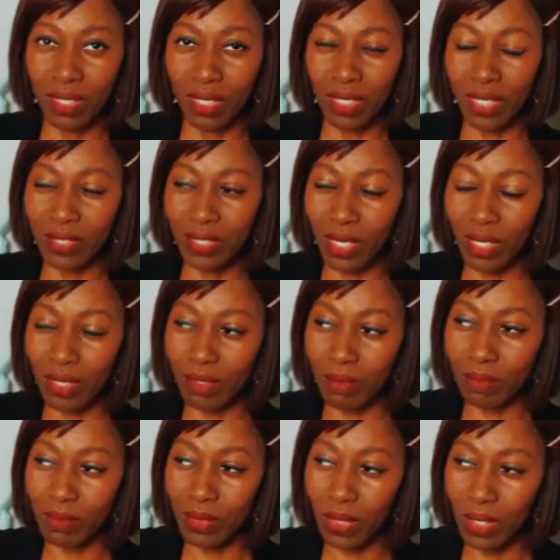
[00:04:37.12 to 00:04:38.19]
And as I
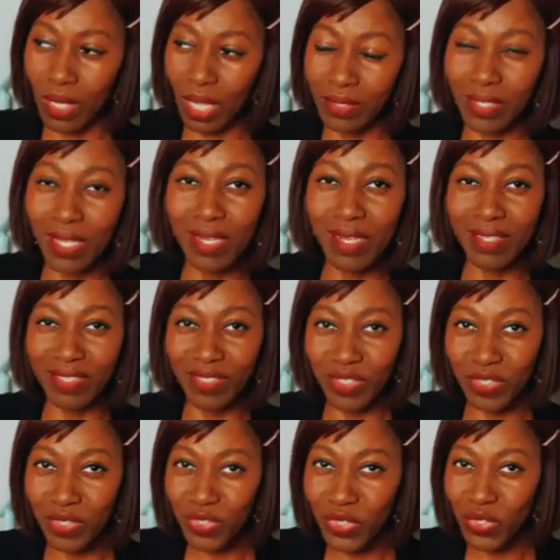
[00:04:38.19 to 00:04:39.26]
listen
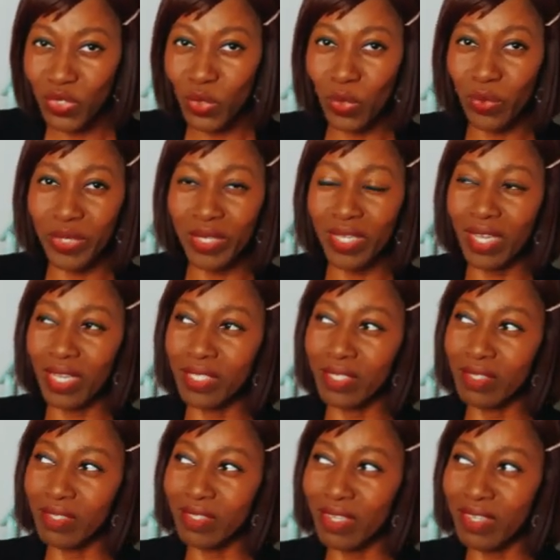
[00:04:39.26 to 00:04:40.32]
to this story, I
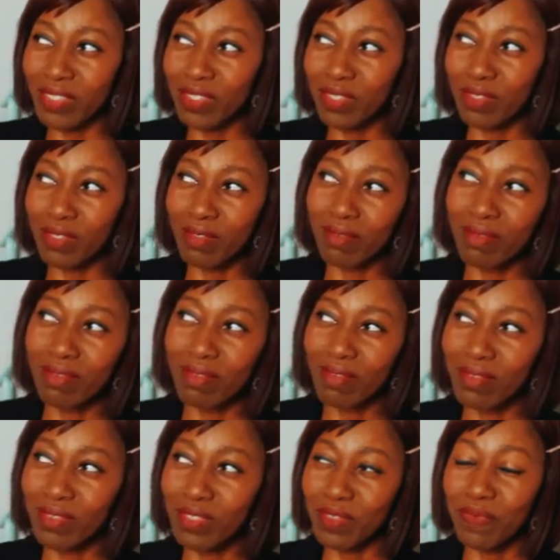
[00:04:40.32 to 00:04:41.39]
start
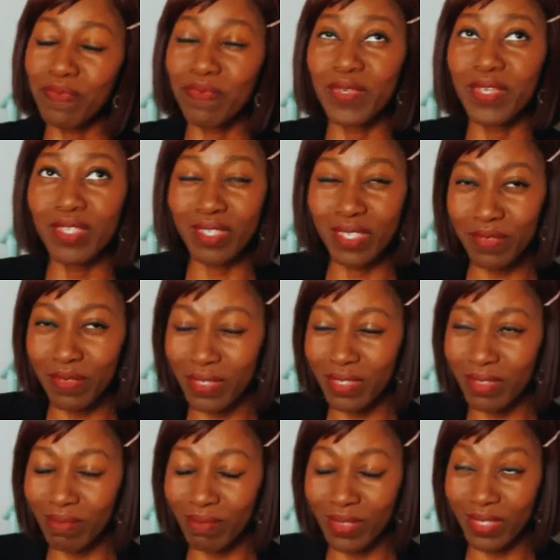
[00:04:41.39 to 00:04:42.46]
to feel, even
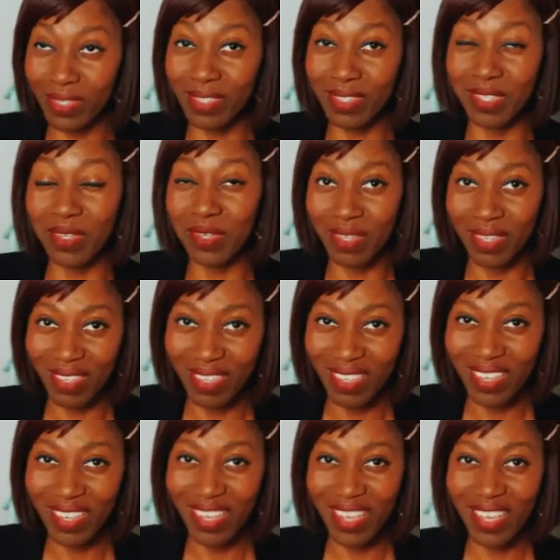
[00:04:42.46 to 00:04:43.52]
to see
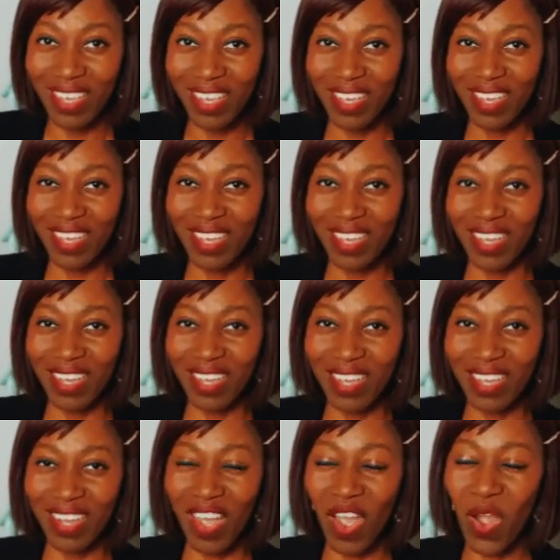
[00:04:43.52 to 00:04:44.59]

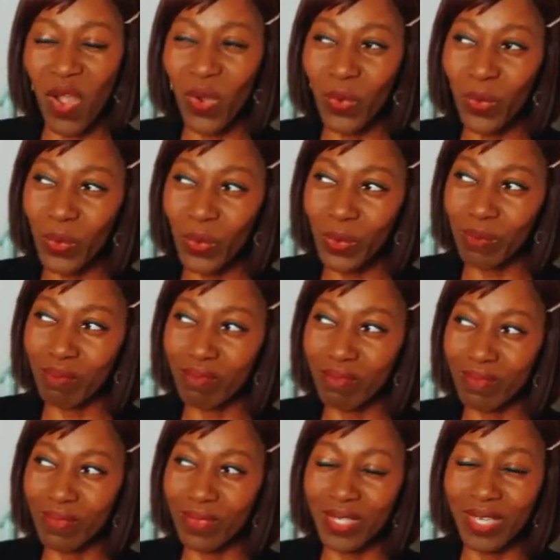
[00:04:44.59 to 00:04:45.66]
how
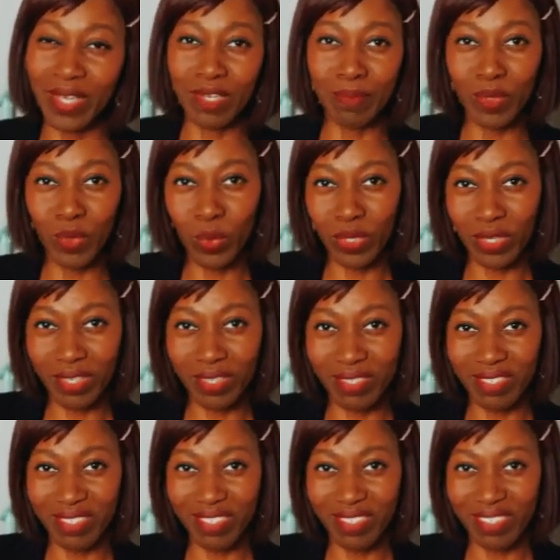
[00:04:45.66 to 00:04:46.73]
the enemy
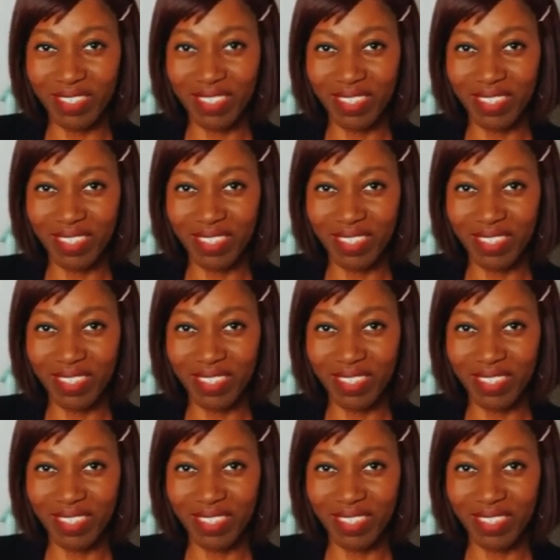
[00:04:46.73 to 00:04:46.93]
works